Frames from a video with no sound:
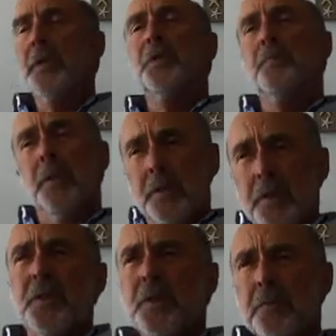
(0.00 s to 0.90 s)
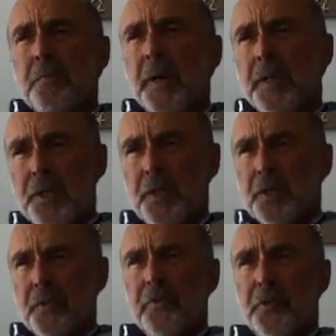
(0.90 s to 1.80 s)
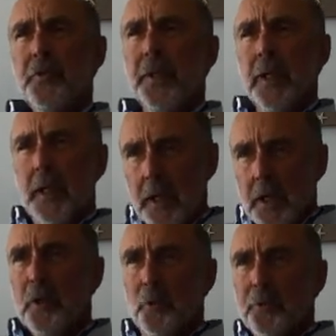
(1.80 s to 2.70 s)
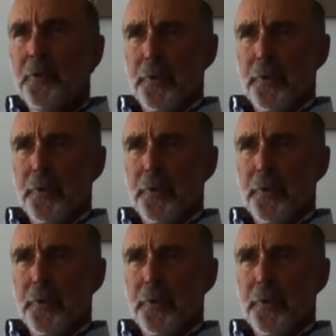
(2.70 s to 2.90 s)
and to me, this is the basis of doing any good